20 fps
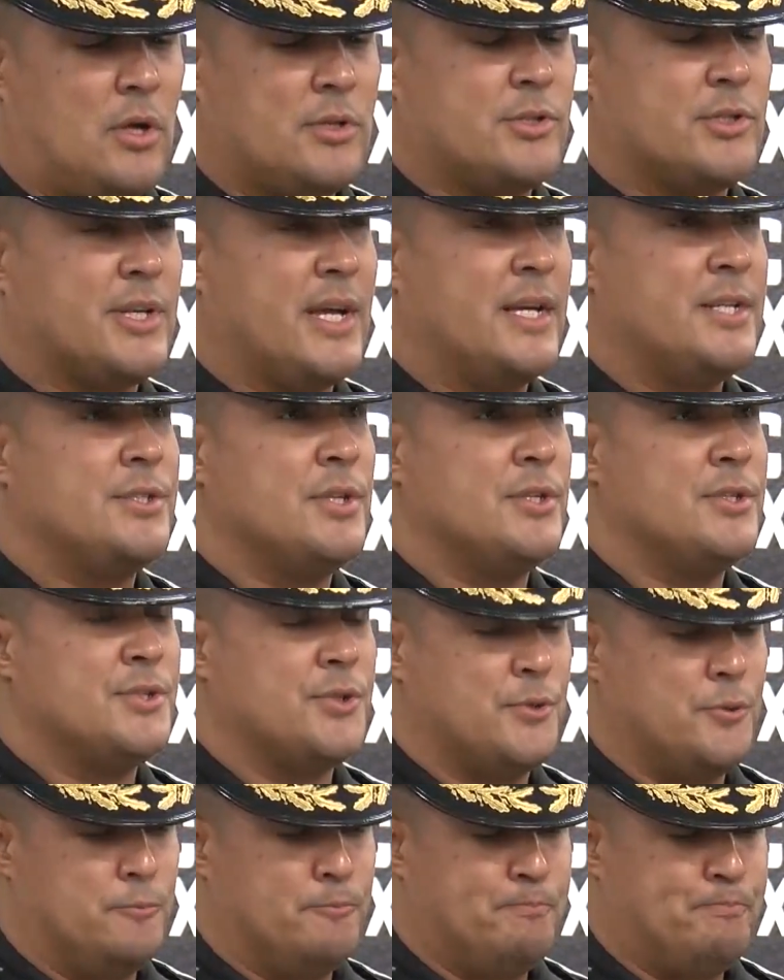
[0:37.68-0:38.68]
altercation
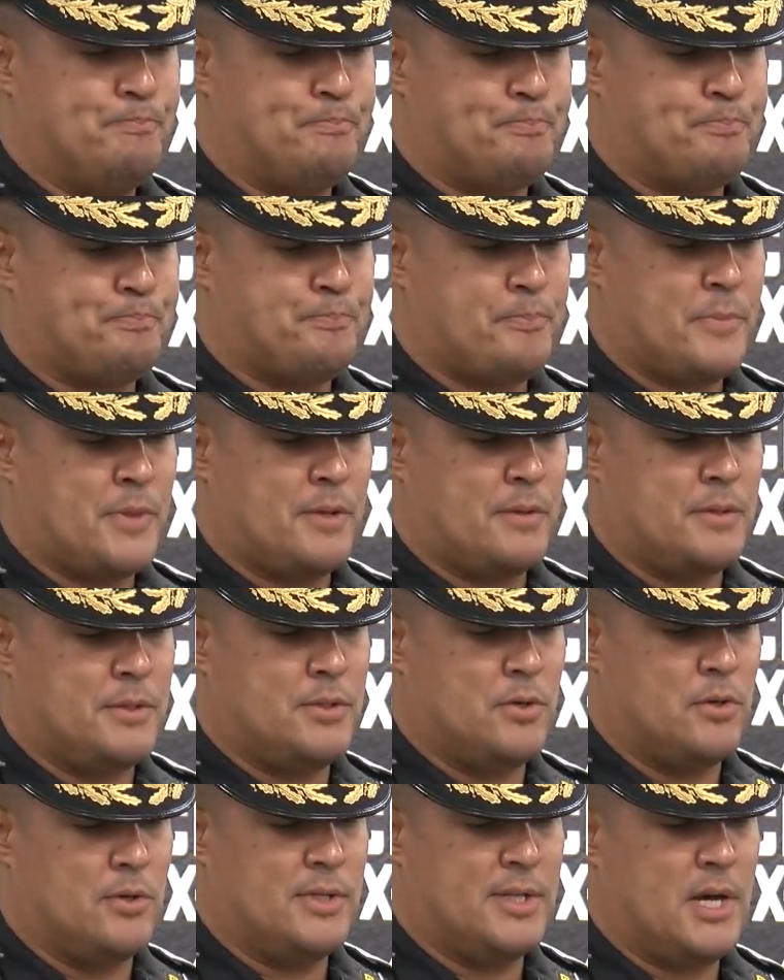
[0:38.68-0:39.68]
ensued.
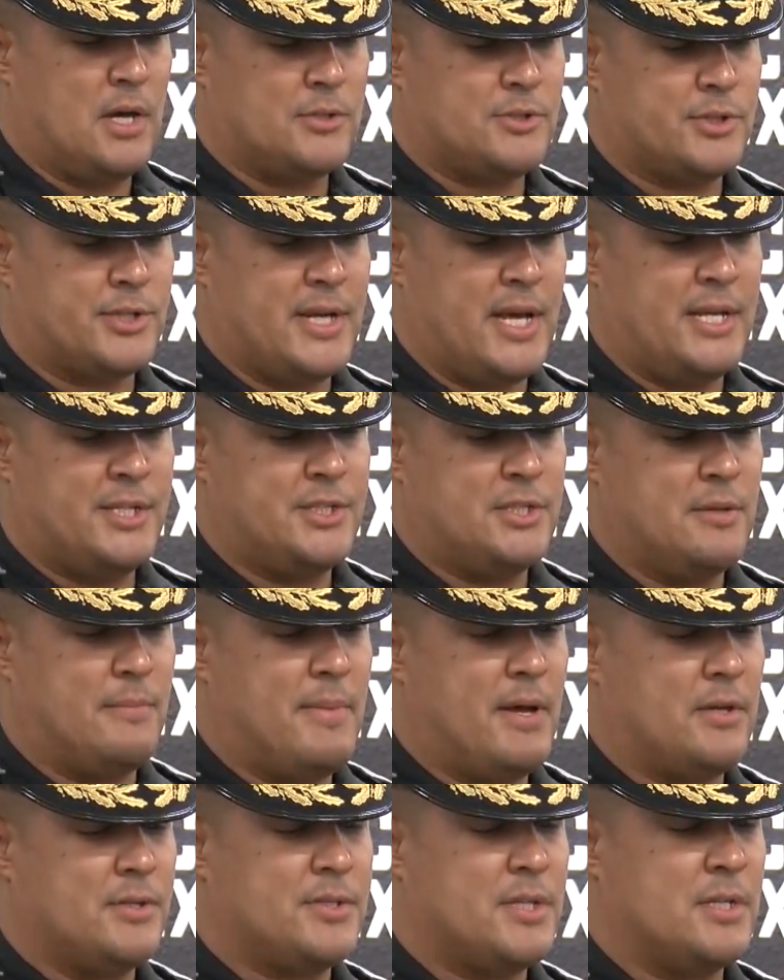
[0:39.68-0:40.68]
During the altercation, the
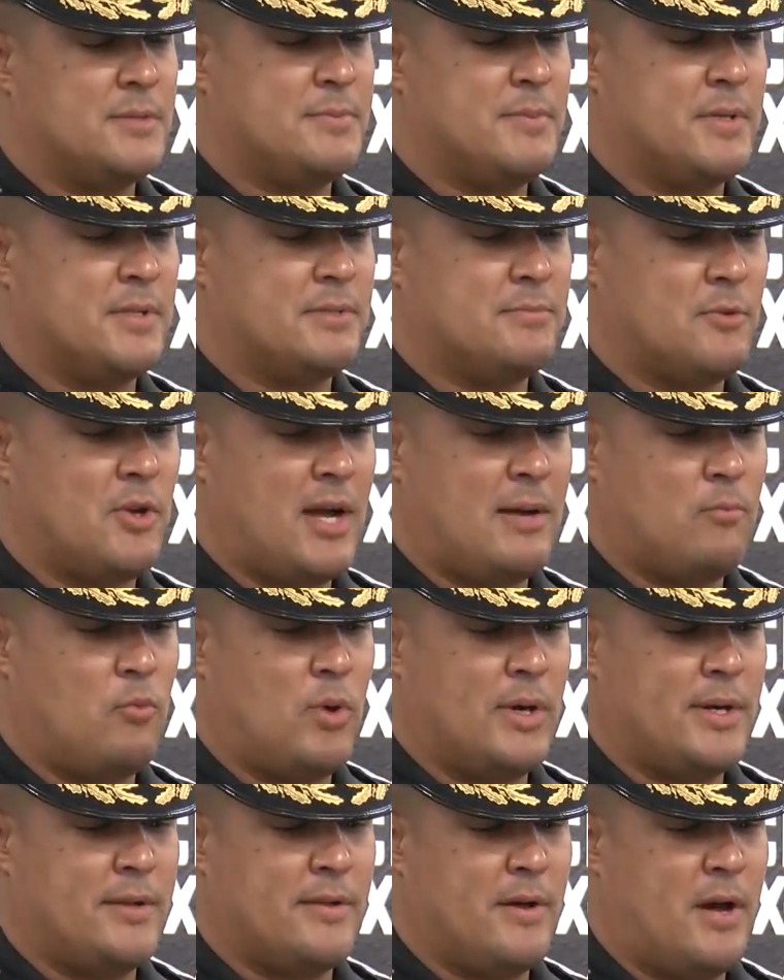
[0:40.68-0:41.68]
male suspect grabbed
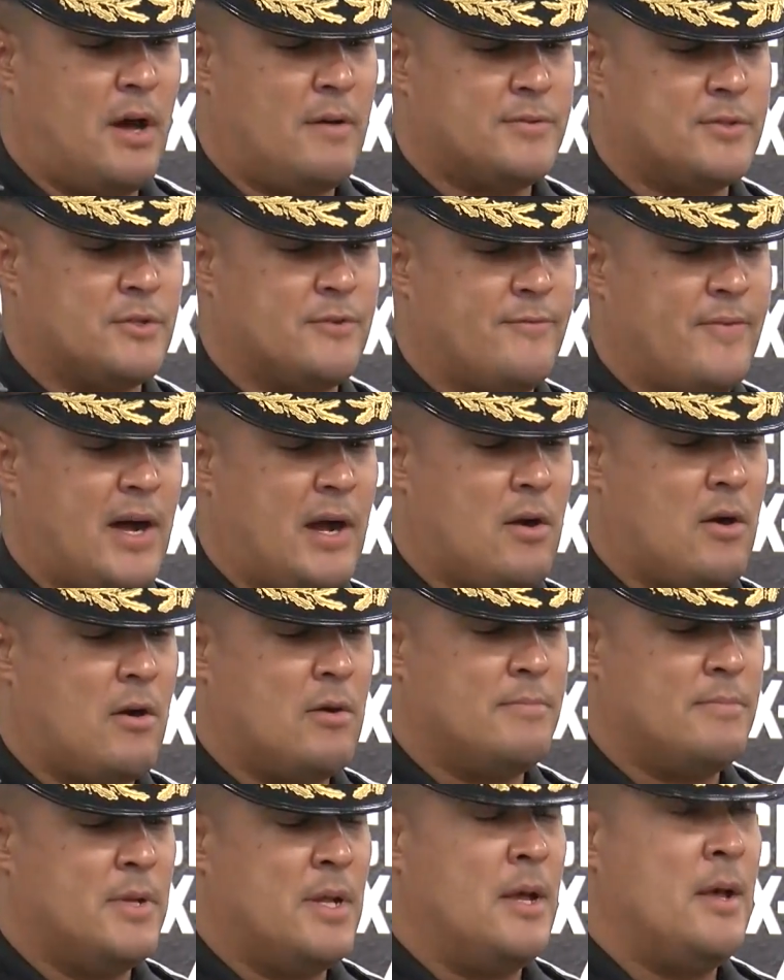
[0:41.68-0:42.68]
one of the officer's
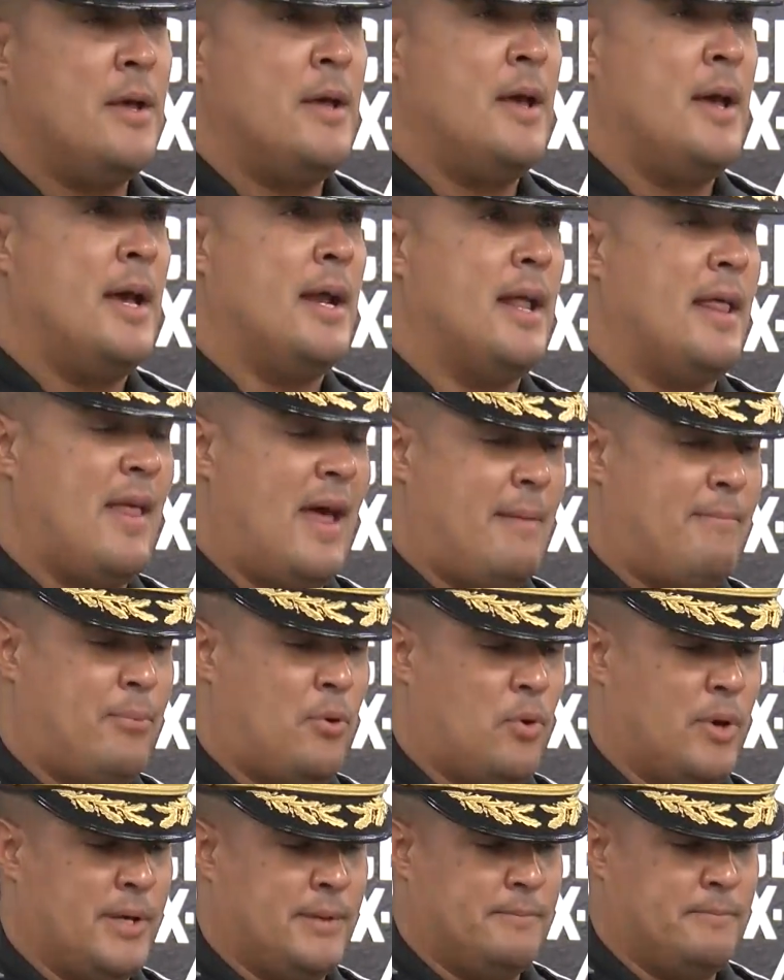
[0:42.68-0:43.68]
firearm, and at that
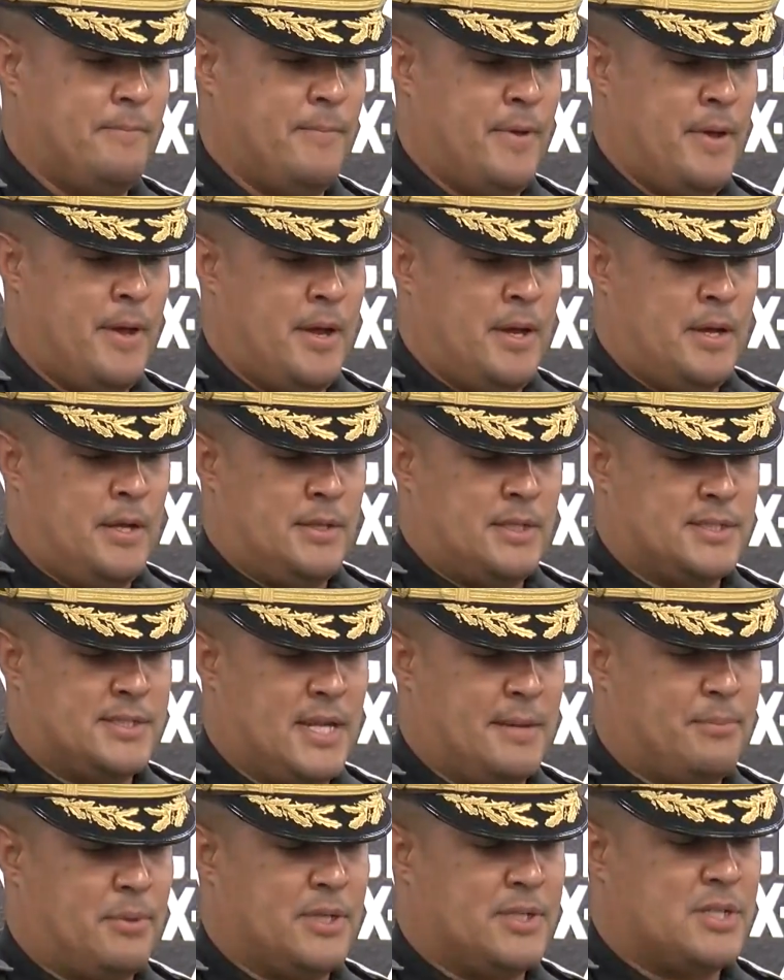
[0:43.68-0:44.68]
point, the
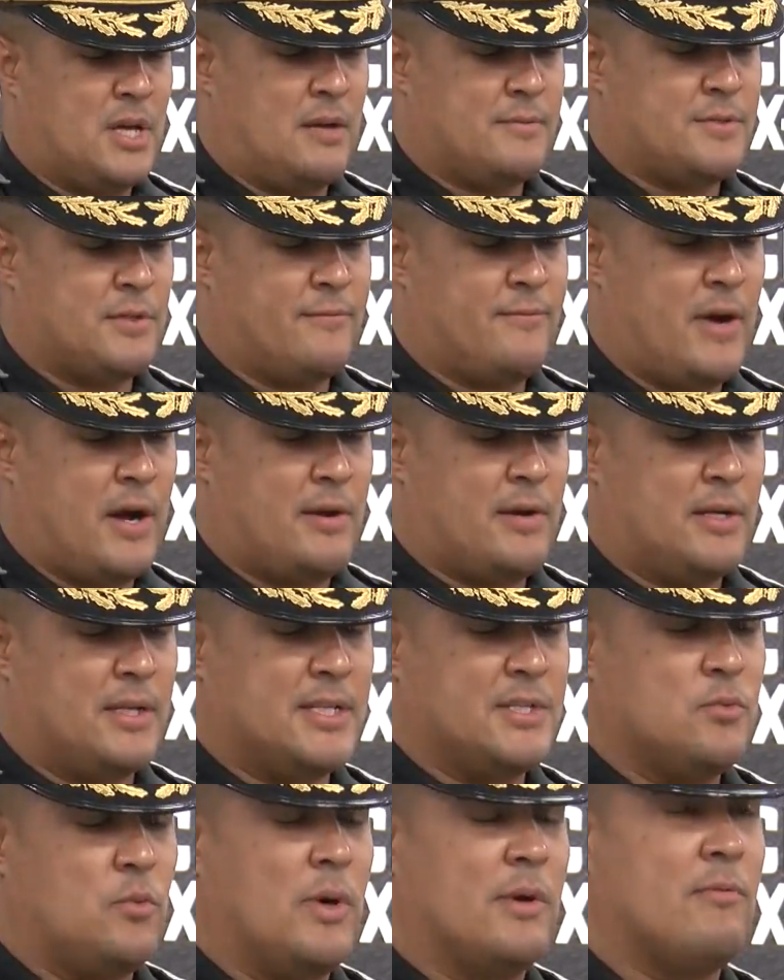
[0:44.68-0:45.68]
state police officer fired at
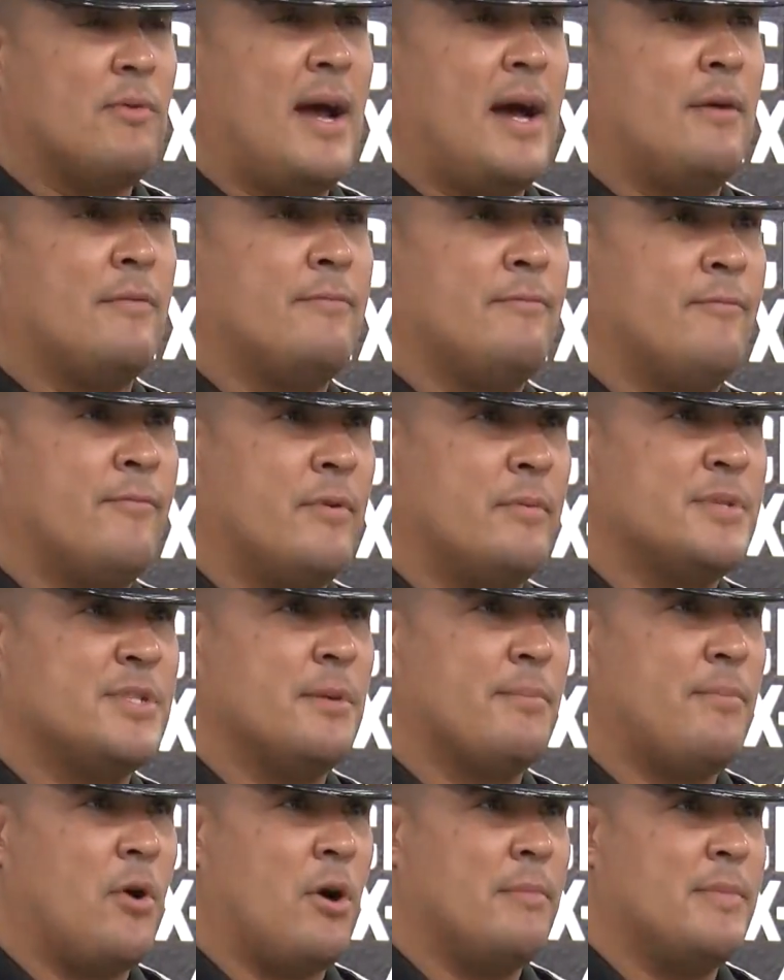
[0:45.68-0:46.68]
least one round from his
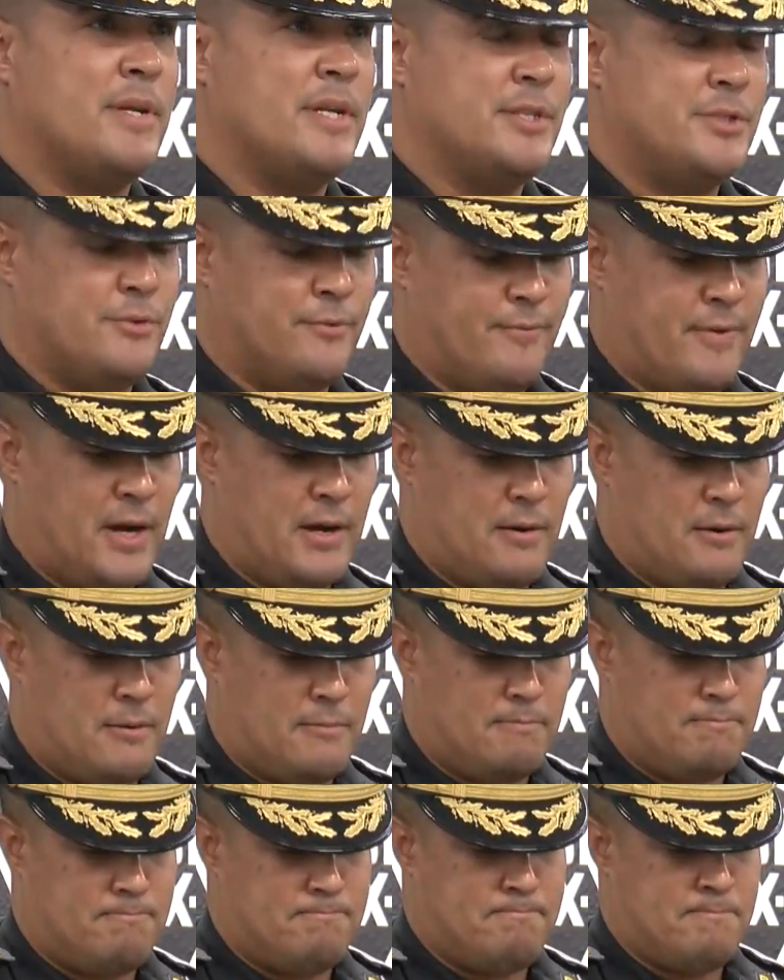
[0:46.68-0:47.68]
department issue firearm.